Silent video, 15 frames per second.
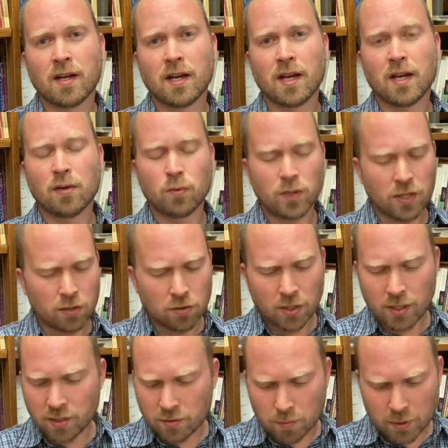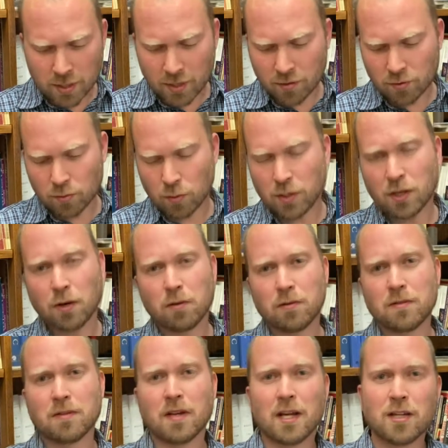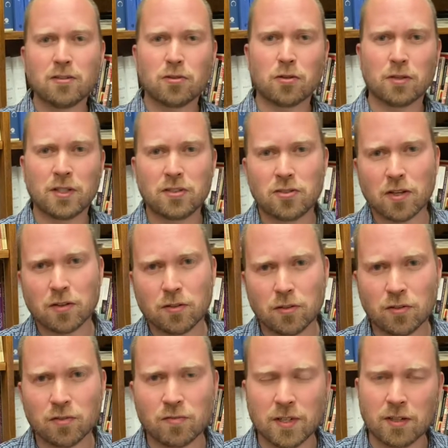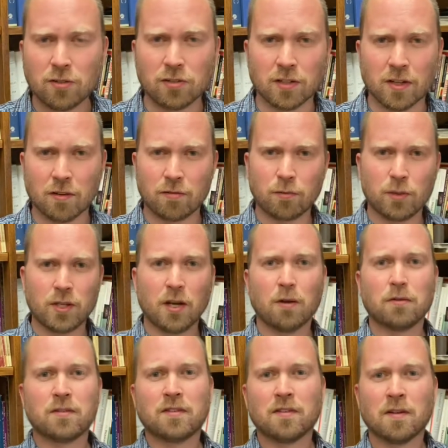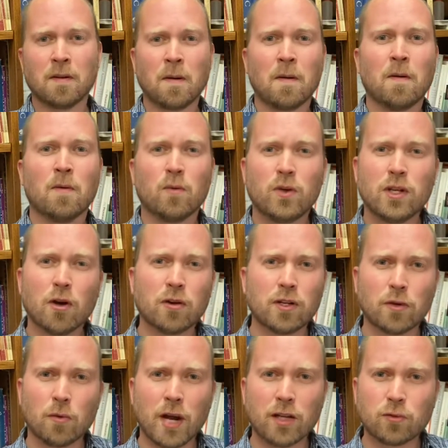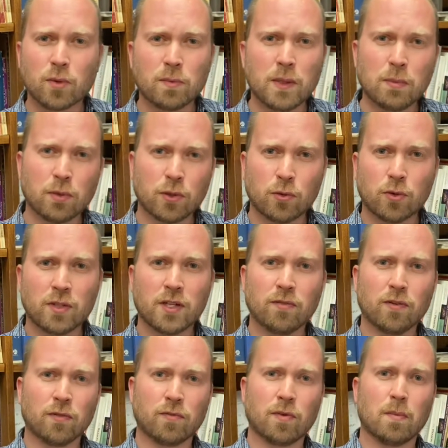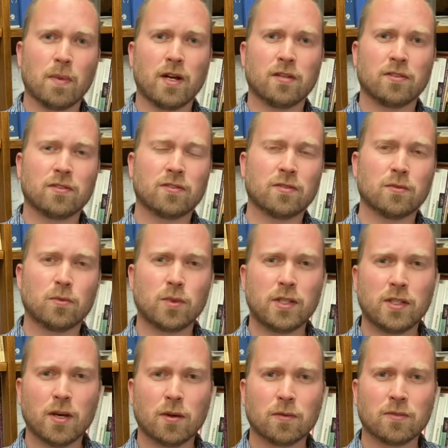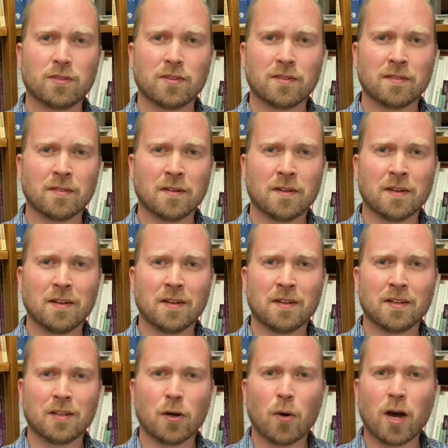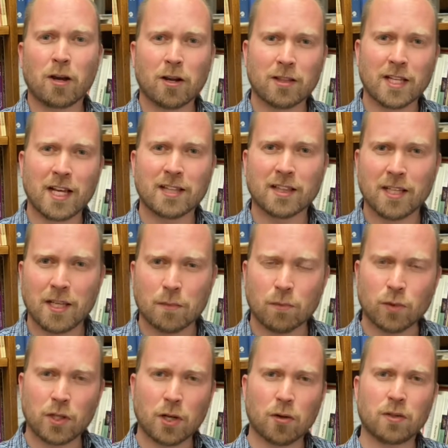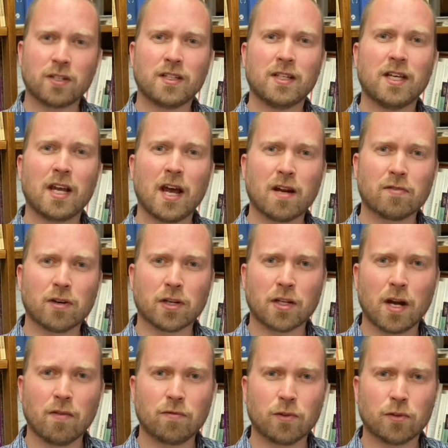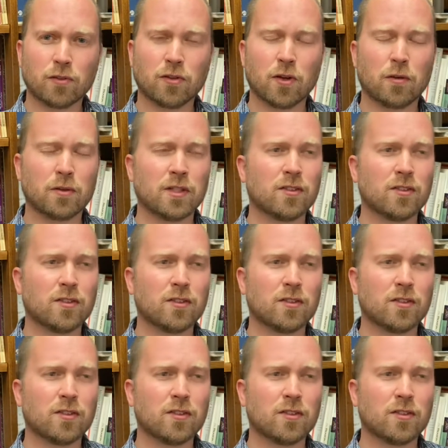And we agreed it's because we don't enter each other's spheres enough. We don't interact with people who are different from us. We don't go out on that limb. We don't get out of our comfort zone.